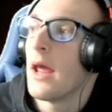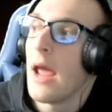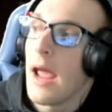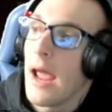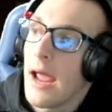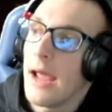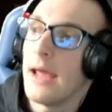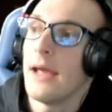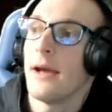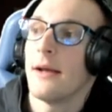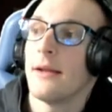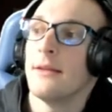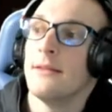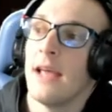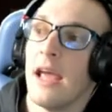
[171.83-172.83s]
A.
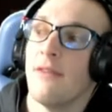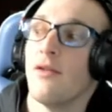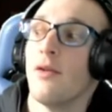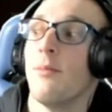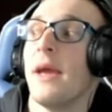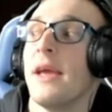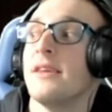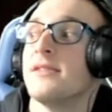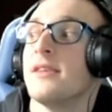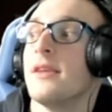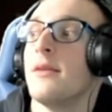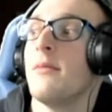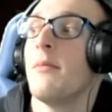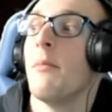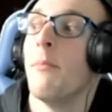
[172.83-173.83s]
David
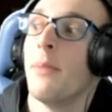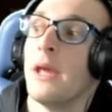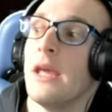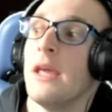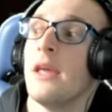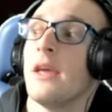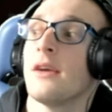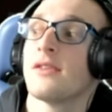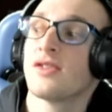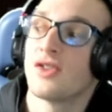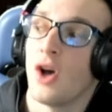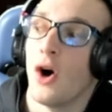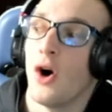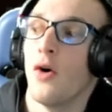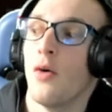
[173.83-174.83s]
Mason. B.
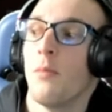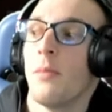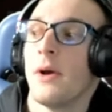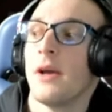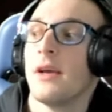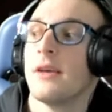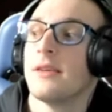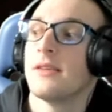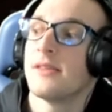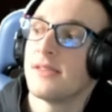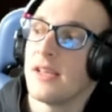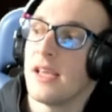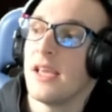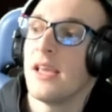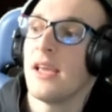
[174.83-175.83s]
Soap.
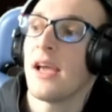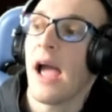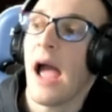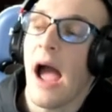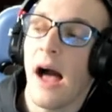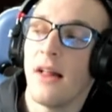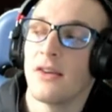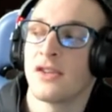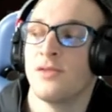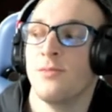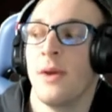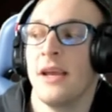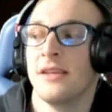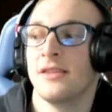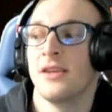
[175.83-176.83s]
C. Alex
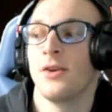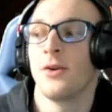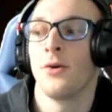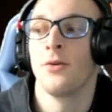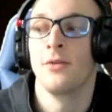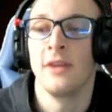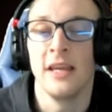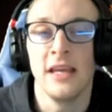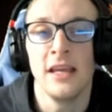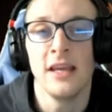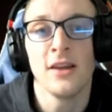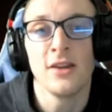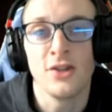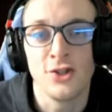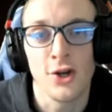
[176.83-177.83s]
Mason, or
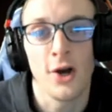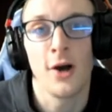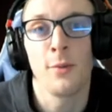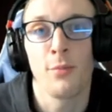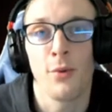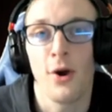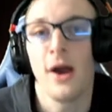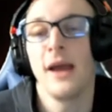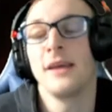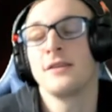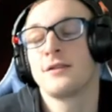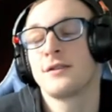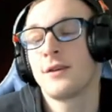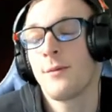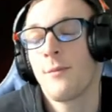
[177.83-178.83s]
D. John Price?